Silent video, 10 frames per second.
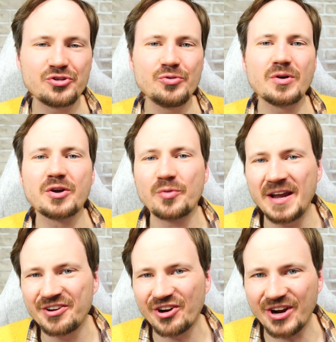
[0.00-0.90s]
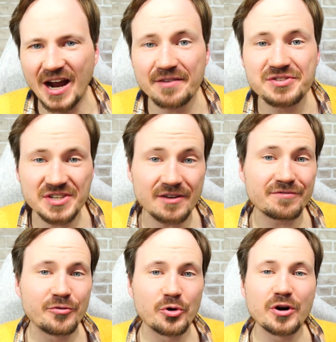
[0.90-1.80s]
to Grand Archive Set
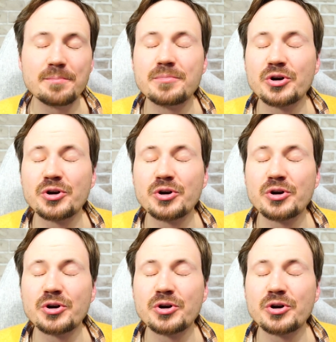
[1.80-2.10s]
4